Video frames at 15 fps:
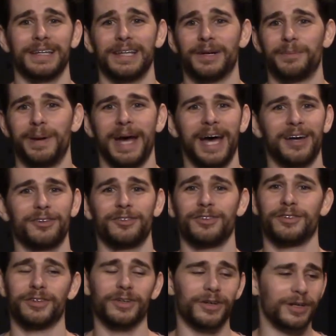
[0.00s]
Their passion
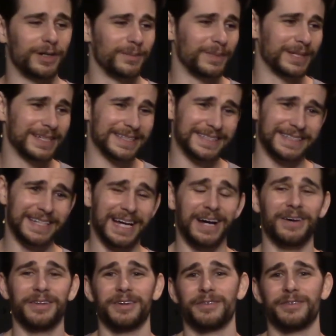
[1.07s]
is gone because now they're